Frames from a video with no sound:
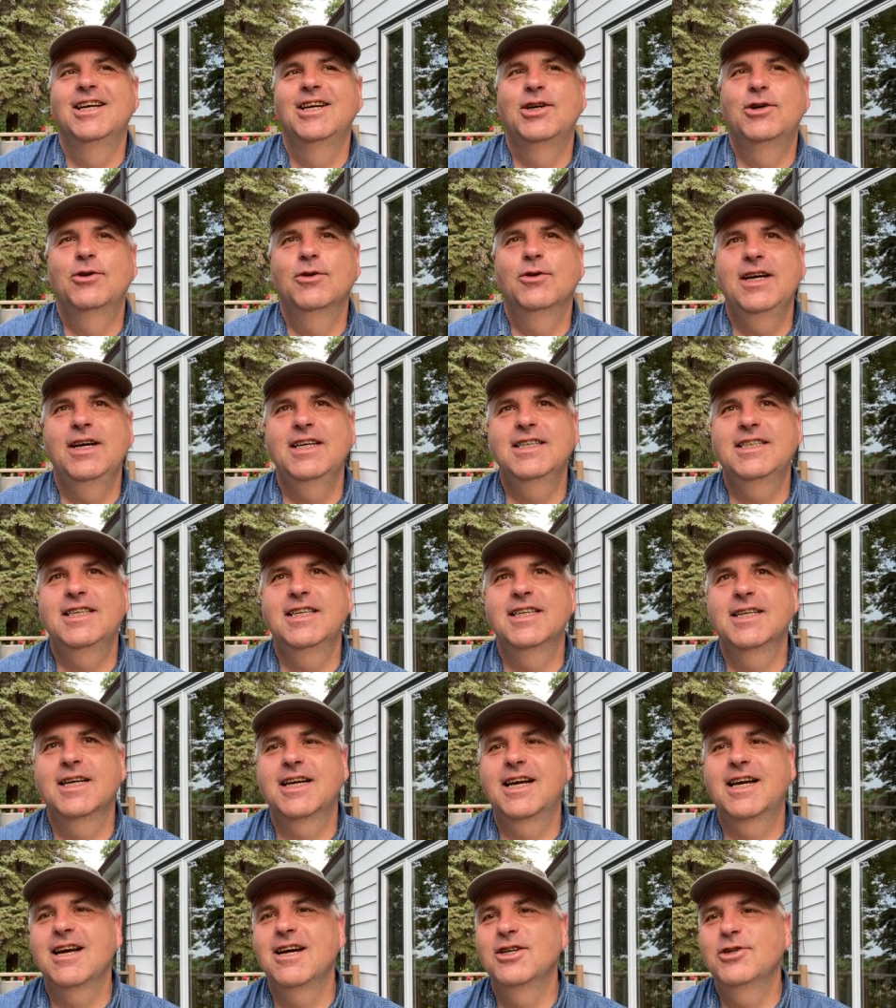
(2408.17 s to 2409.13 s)
Greece is
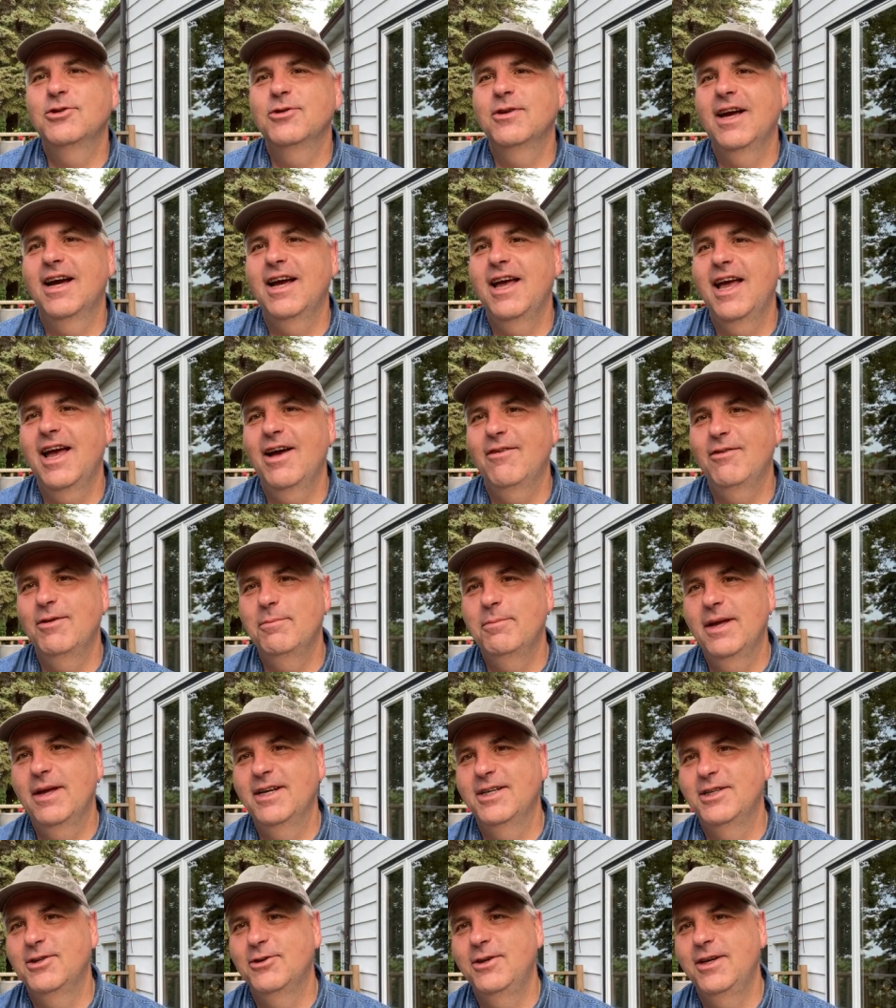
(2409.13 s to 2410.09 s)
a country I haven't
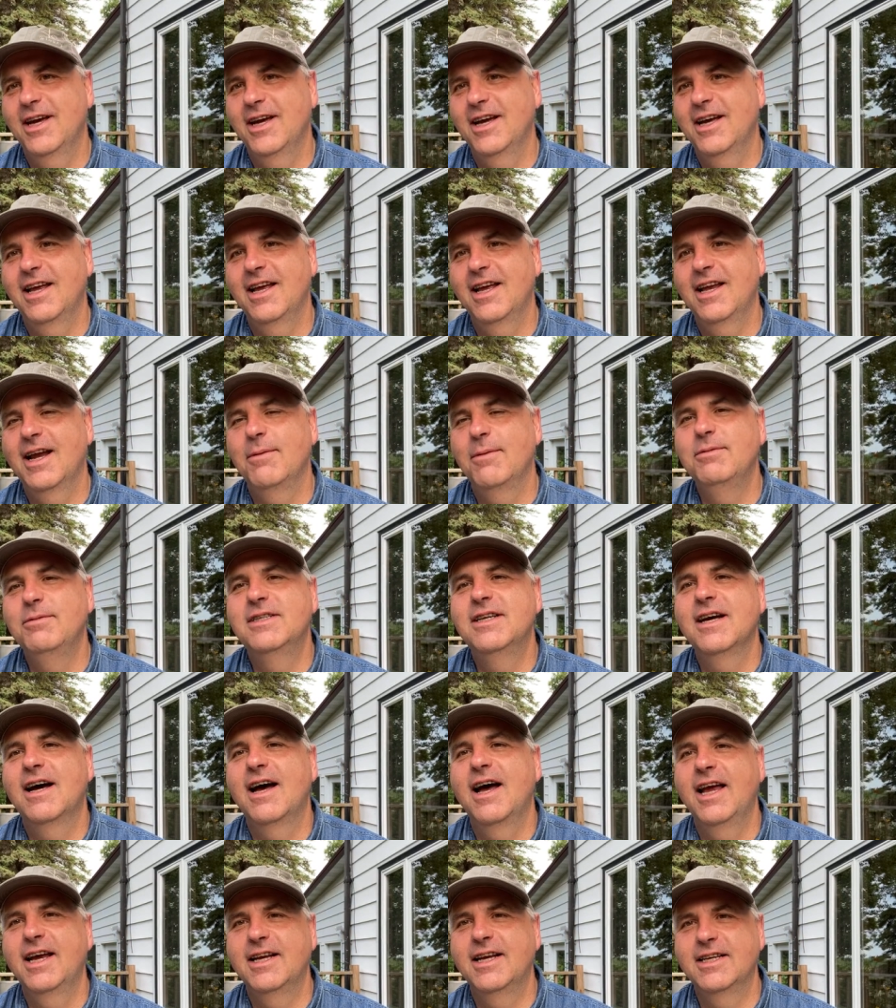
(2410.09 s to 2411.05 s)
been to yet, and I'm
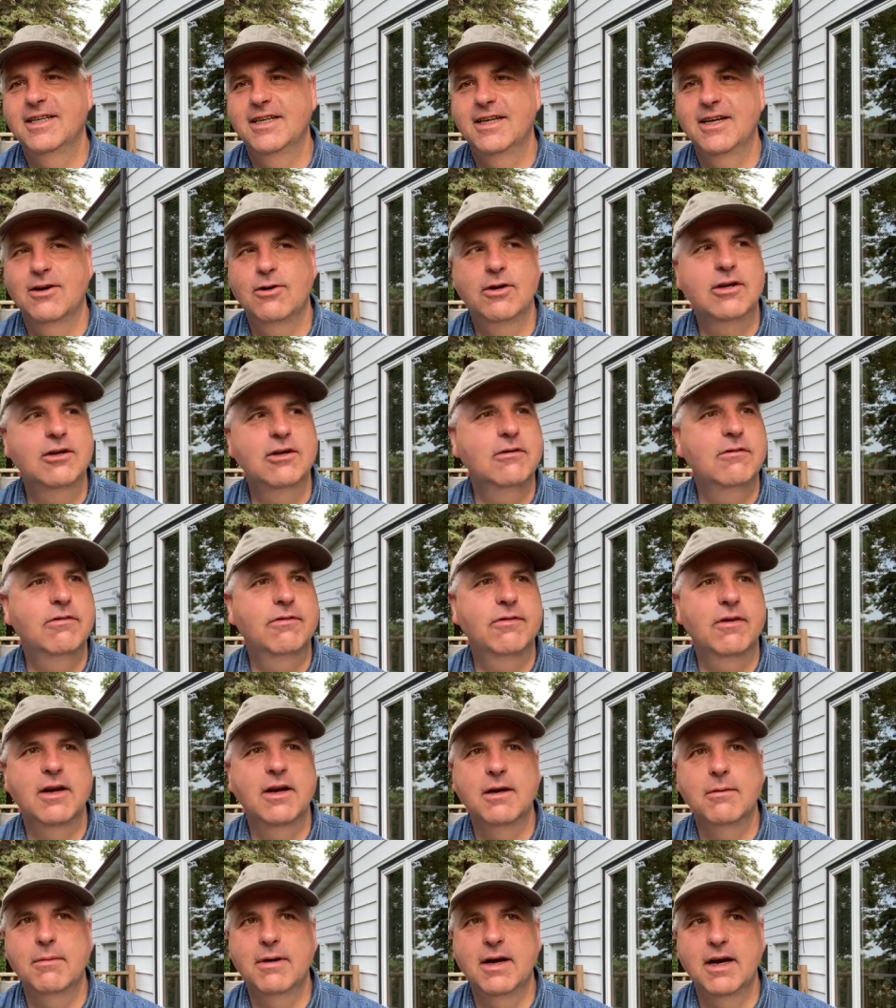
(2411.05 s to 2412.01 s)
dying to go. A good
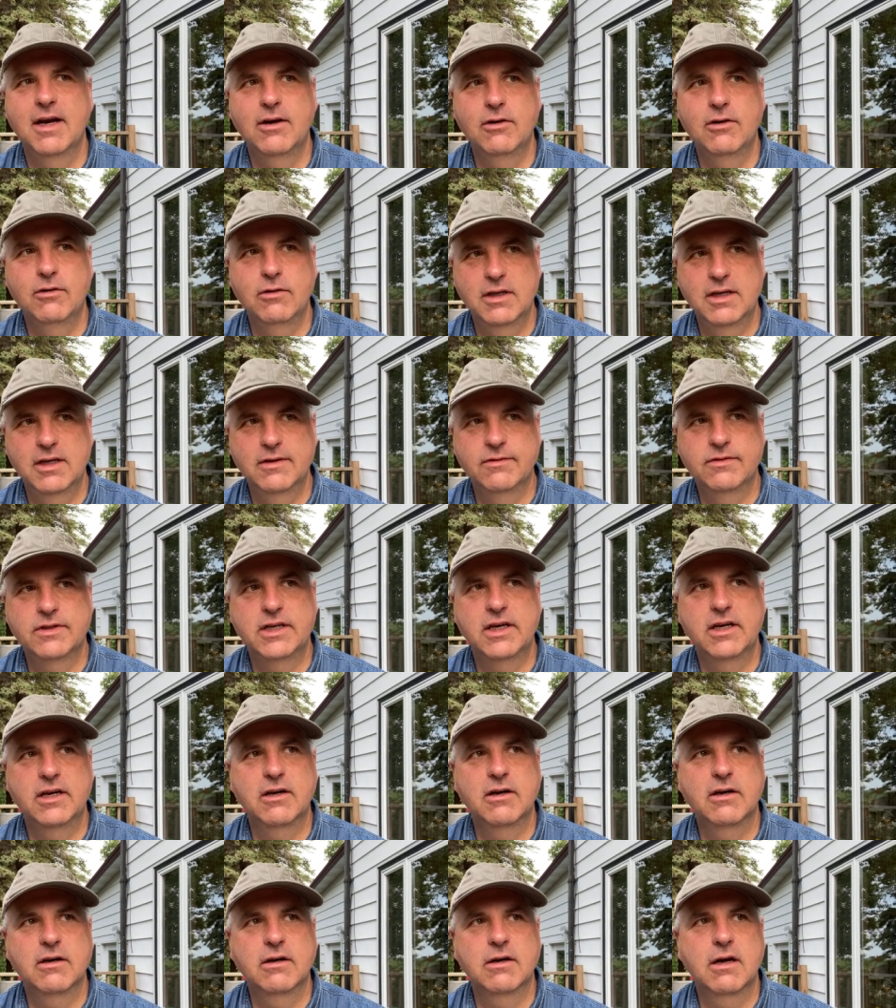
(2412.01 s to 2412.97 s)
friend of mine who lives
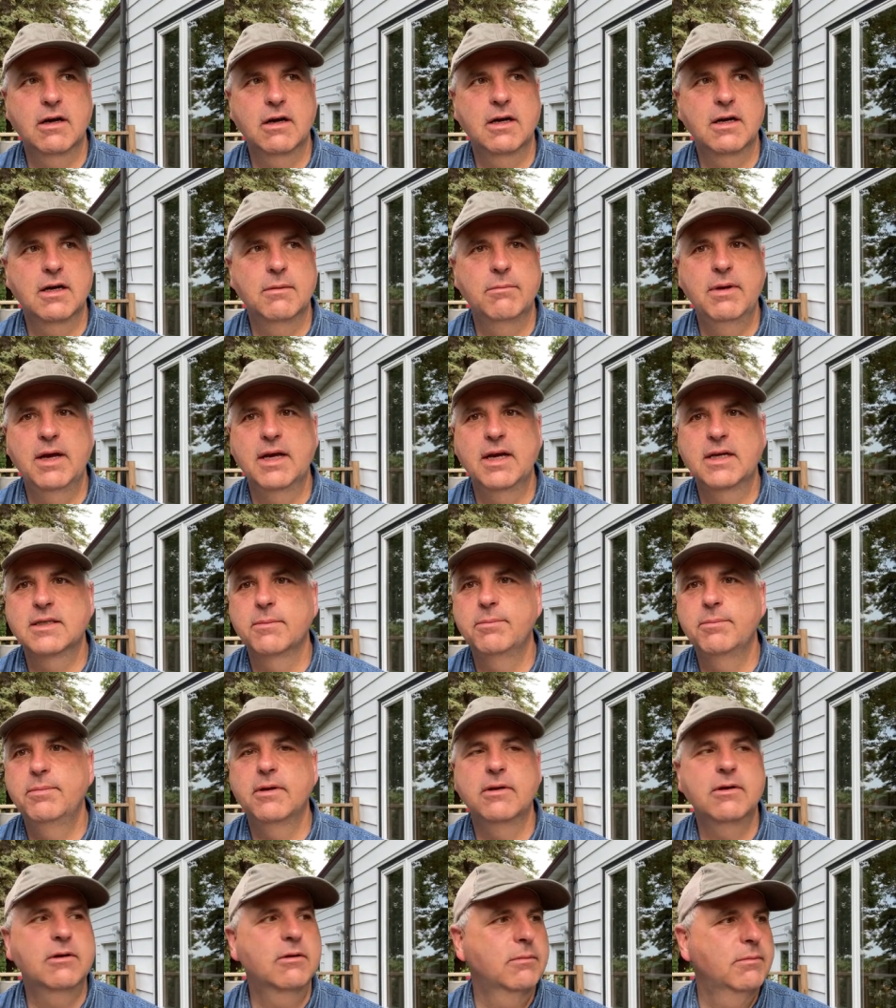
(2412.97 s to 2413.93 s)
here makes a
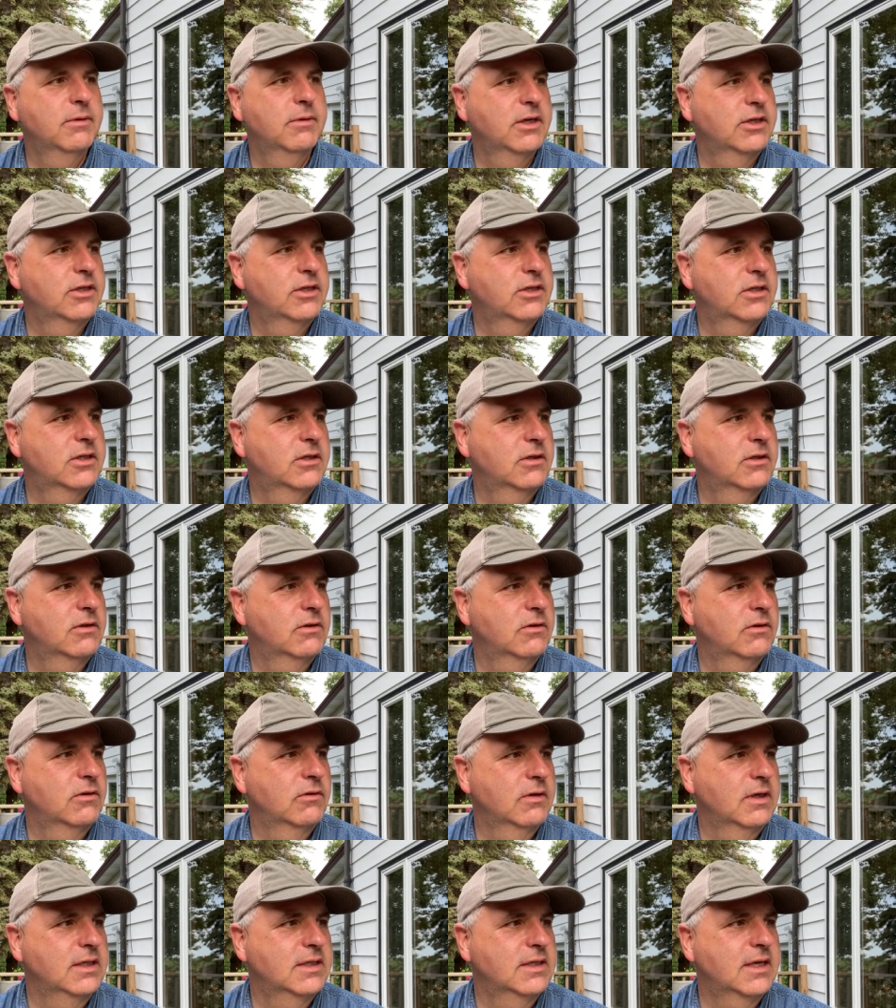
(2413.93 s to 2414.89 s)
pilgrimage to
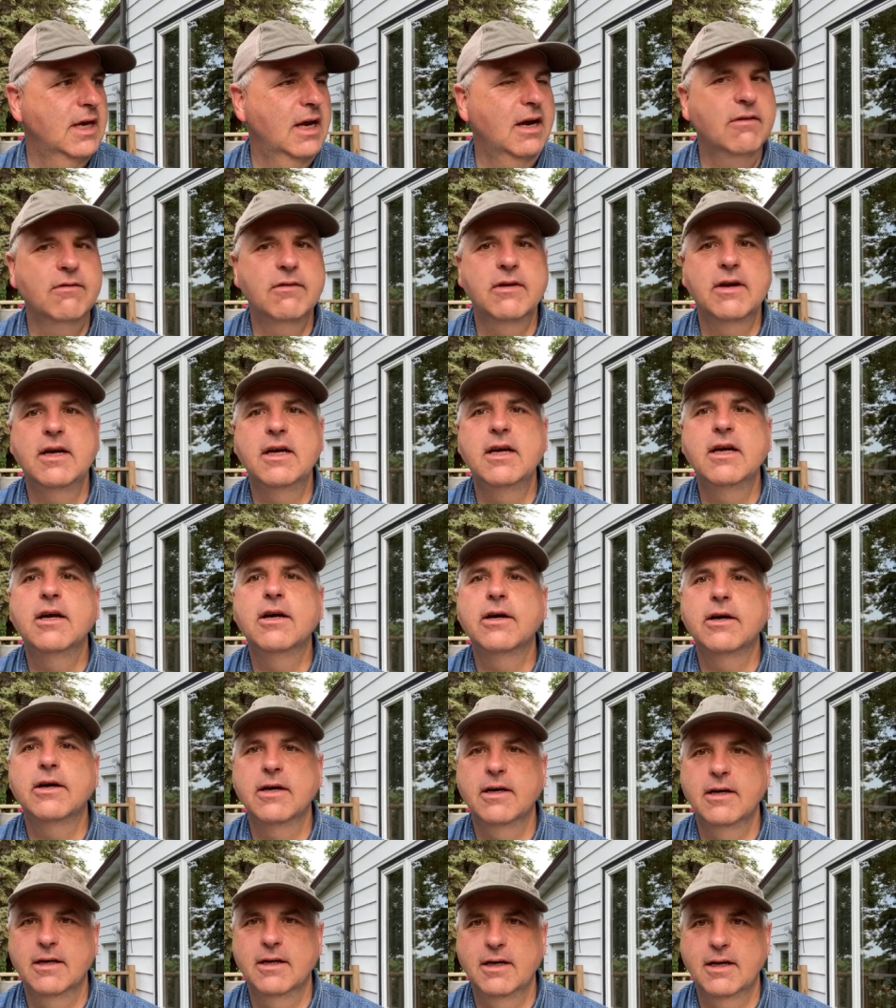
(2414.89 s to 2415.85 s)
Greece every
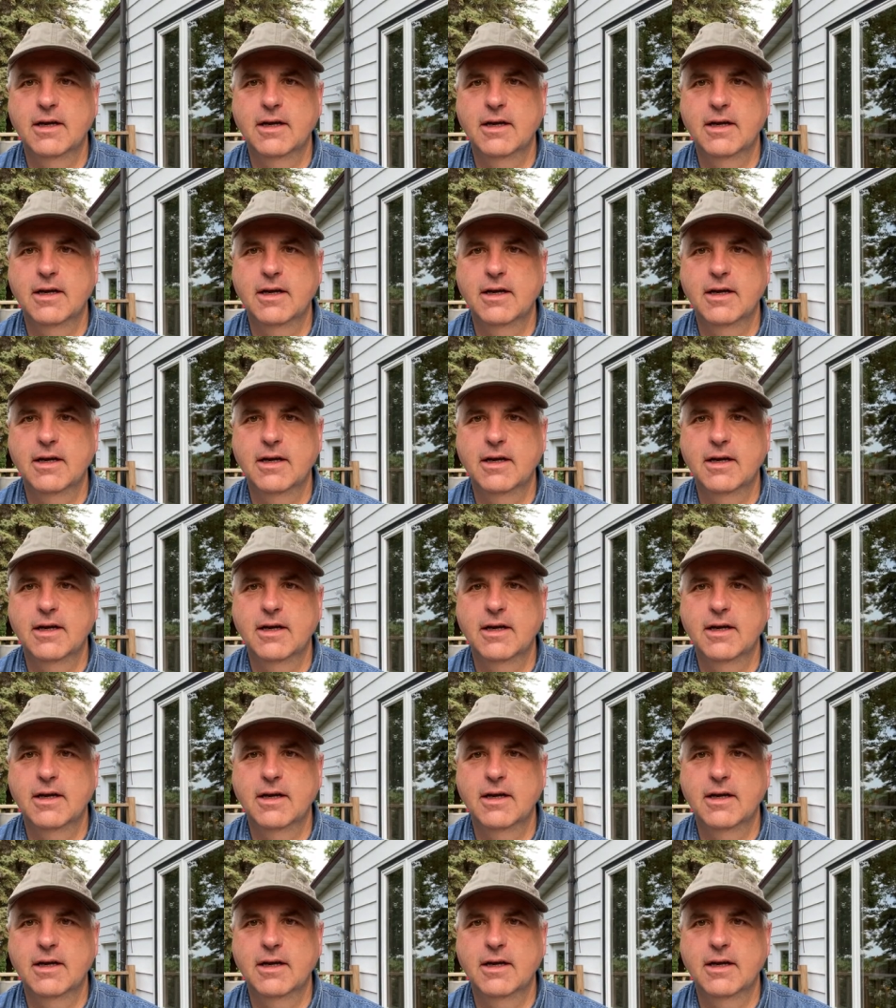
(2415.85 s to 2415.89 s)
year.